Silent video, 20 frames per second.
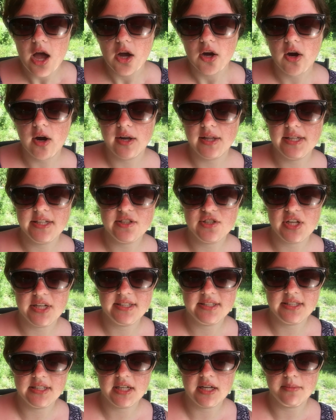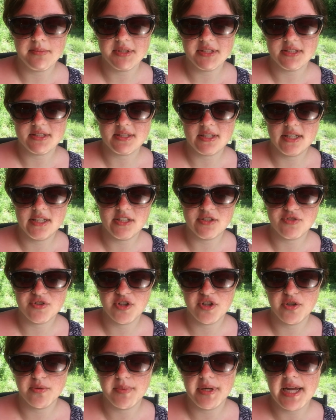Carly and Jason come into Sonny's
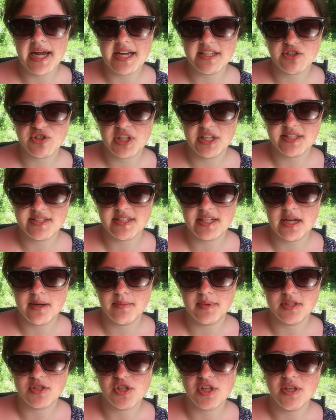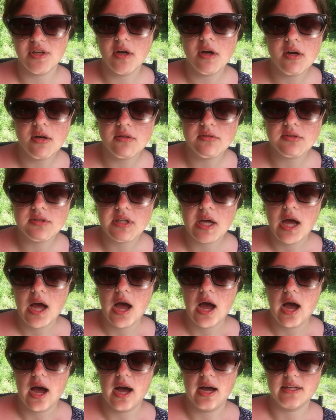room. He asks Jason how much he knows.
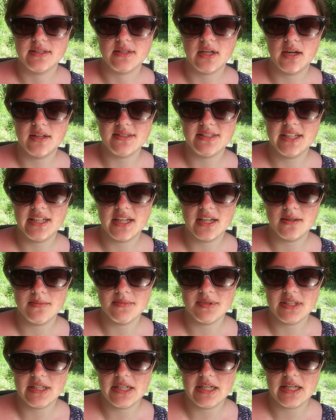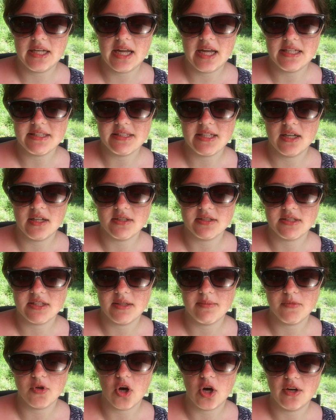Uh, Dante comes in and tells
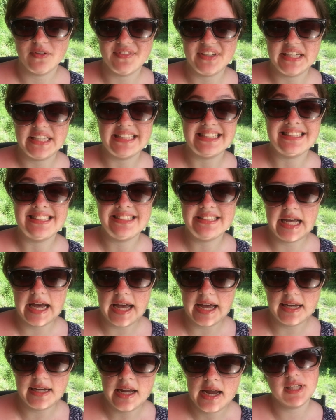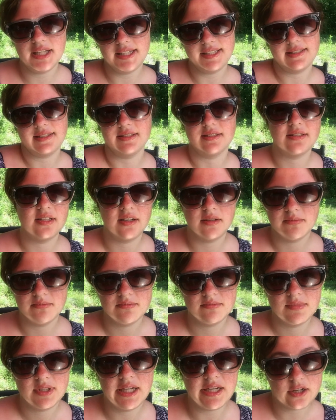them Garvey is dead. Sonny says something.
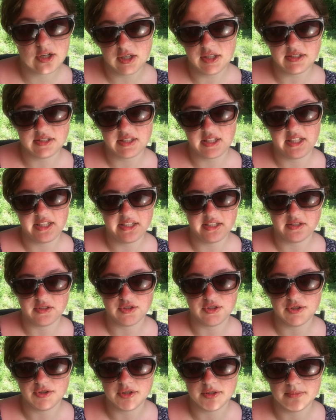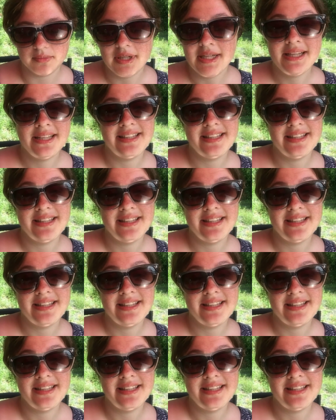He could have said he didn't shoot him.